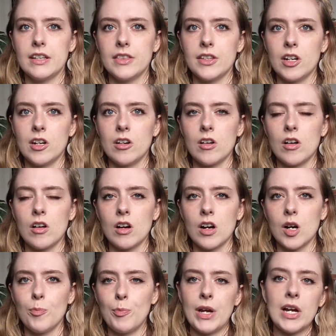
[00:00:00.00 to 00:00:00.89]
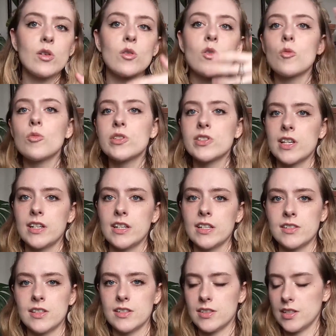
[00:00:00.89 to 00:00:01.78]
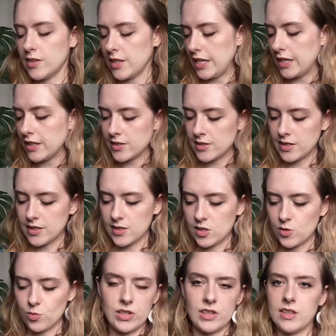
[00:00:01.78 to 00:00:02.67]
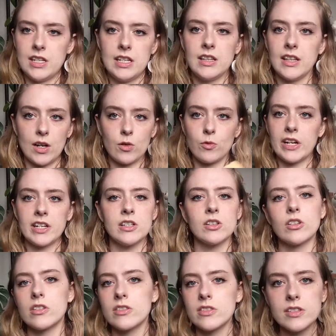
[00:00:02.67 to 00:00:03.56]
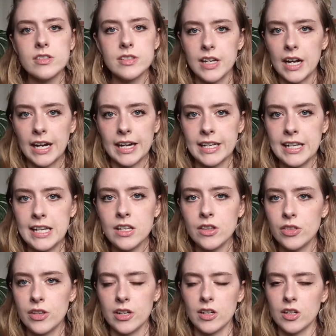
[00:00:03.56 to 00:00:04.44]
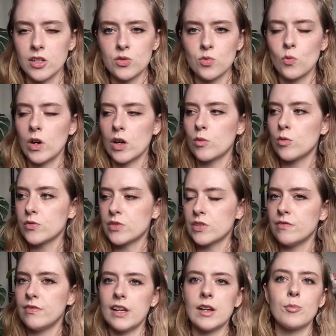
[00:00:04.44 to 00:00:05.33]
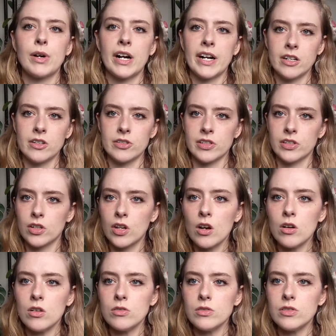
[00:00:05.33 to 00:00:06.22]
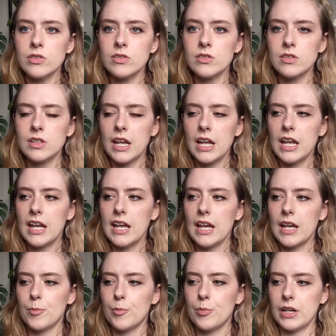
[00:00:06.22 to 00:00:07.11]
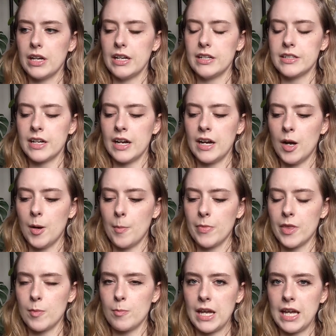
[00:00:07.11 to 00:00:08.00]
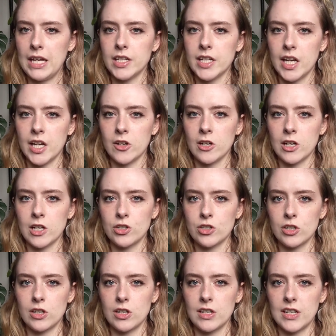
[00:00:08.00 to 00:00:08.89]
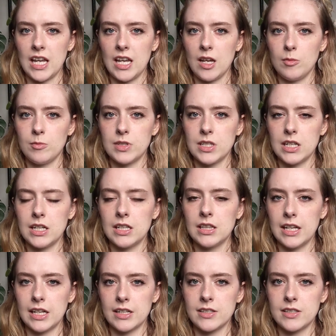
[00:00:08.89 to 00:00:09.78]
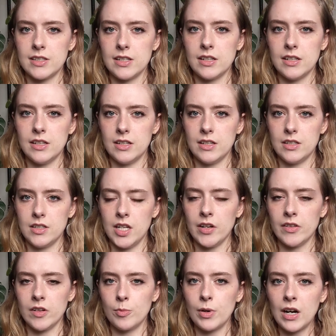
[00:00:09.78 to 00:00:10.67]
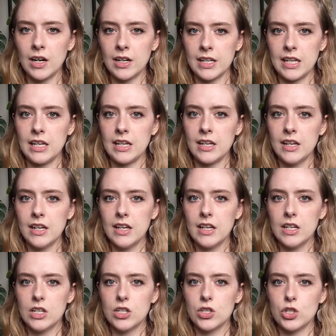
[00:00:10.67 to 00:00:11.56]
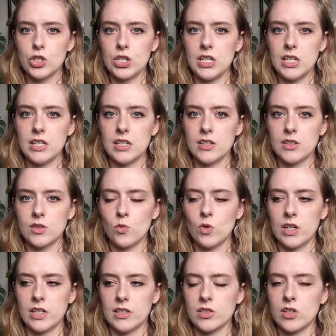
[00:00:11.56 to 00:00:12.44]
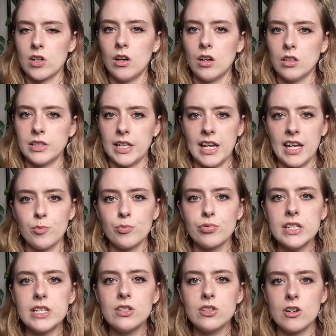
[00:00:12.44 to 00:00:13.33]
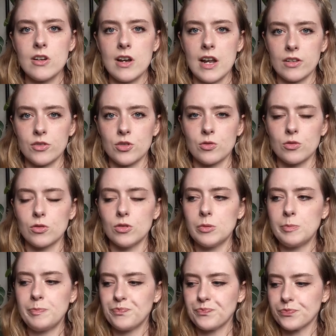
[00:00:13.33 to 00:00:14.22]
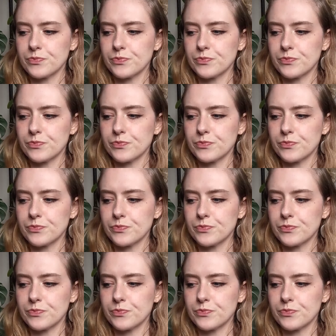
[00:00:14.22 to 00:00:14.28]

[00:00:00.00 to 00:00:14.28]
there are paranormals that exist, and they exist within like regular society. There's werewolves and vampires and ghosts, but the main character named Alexia Terabati, she is what is called a preternatural,